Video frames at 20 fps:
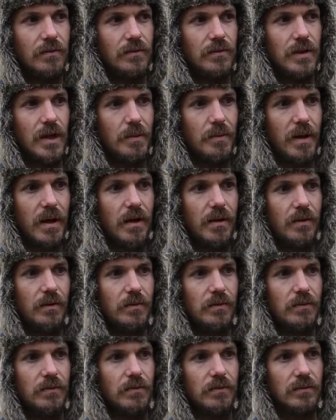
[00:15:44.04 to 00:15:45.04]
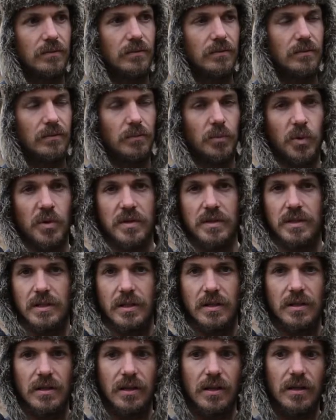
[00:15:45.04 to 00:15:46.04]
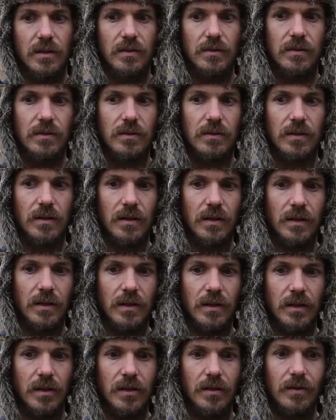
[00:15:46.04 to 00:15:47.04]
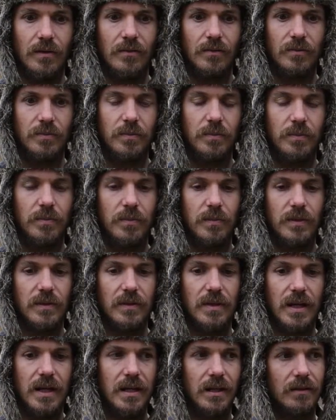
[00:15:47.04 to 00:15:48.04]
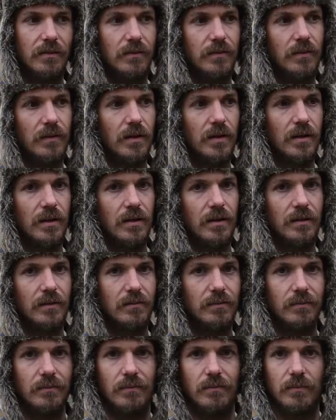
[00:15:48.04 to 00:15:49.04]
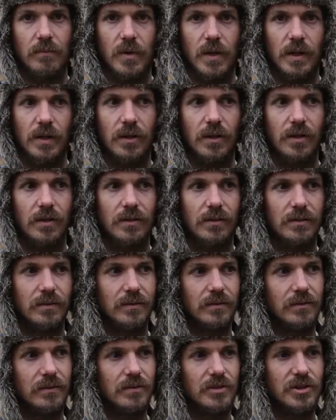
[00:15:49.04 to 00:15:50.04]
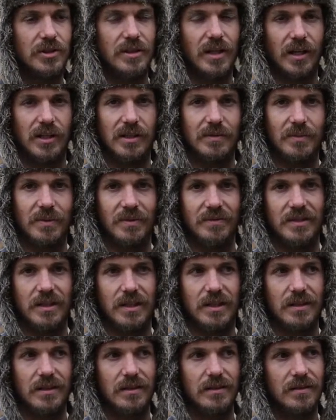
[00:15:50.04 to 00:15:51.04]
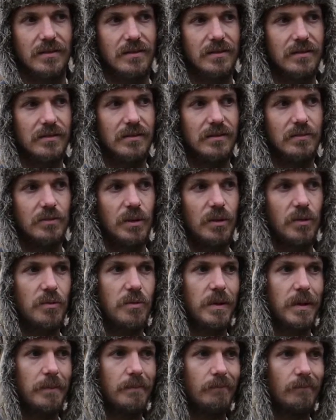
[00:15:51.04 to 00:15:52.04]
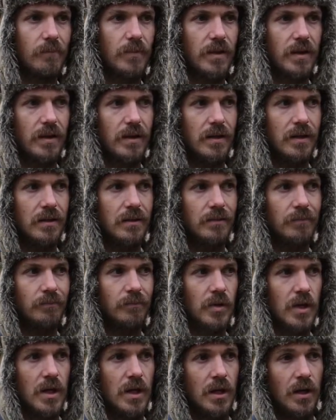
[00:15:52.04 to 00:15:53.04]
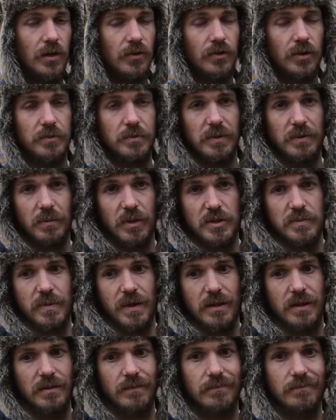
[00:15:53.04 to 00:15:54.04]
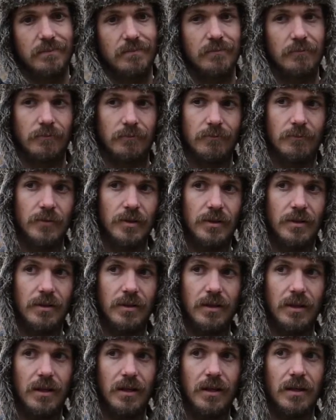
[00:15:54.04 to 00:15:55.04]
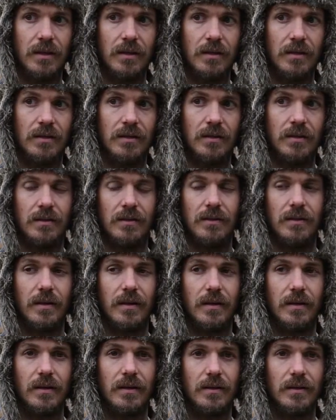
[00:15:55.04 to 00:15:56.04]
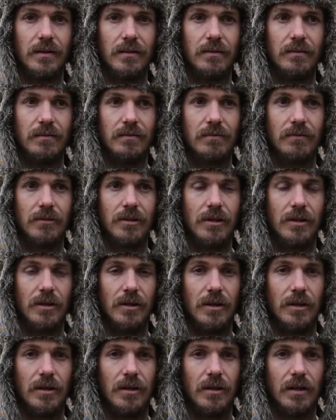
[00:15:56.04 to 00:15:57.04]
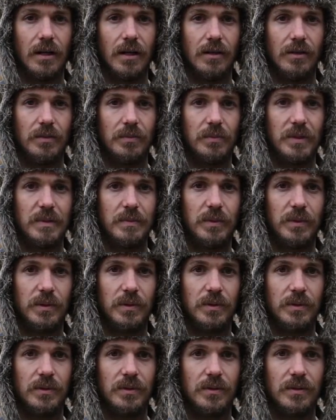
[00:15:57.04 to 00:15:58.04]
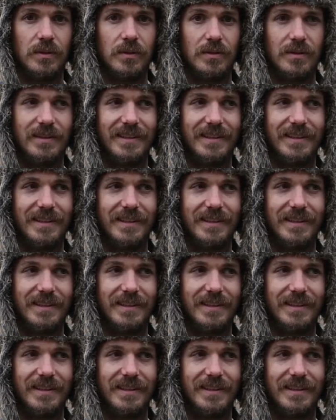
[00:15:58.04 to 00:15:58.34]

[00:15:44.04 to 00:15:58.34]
about more than a year ago, I've been dating, met a girl, and she's actually moved here to be with me, and so it's been much better. And I don't know, people